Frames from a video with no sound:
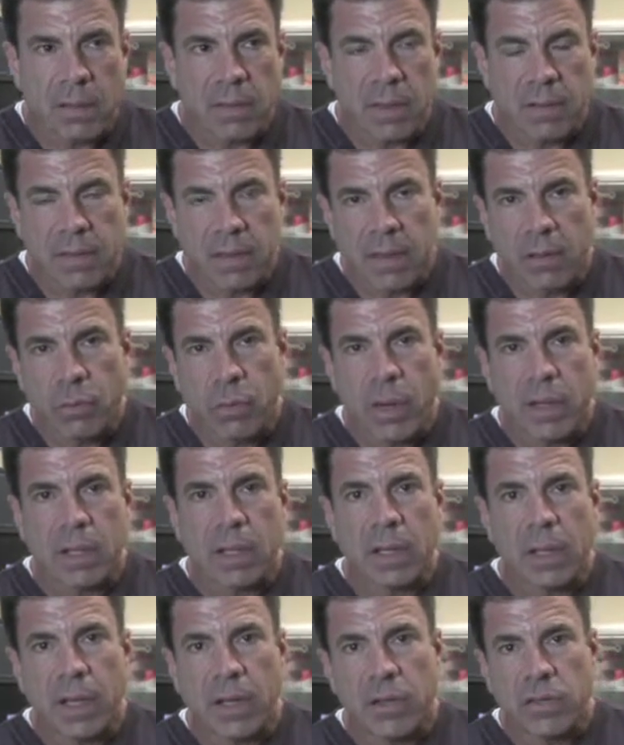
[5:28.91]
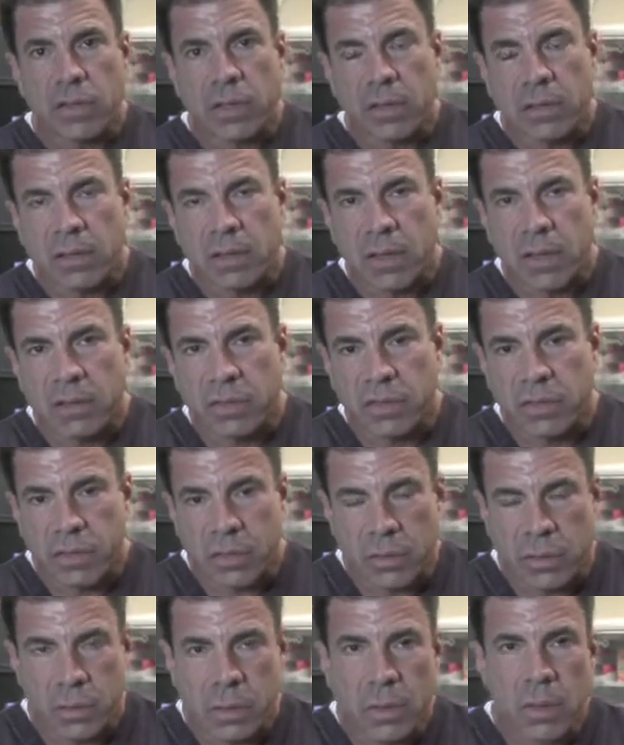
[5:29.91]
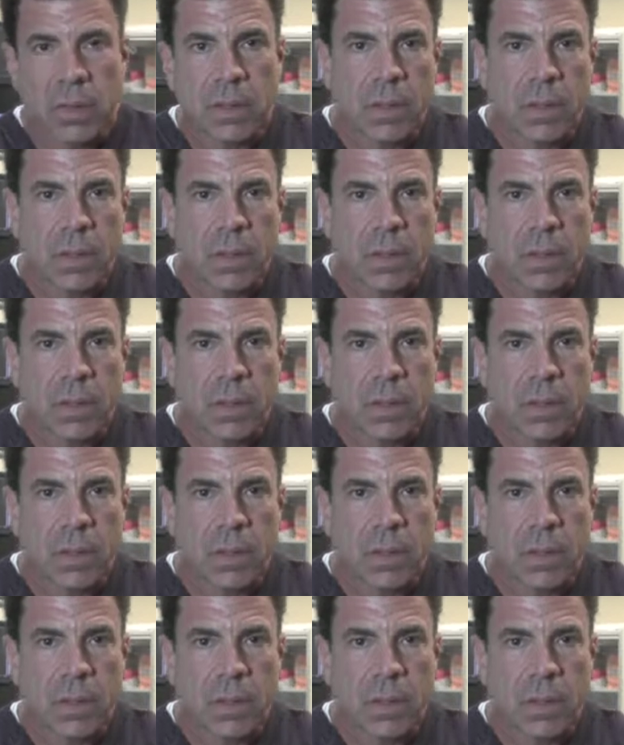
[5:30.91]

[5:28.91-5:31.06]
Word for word: and then the regulation tends to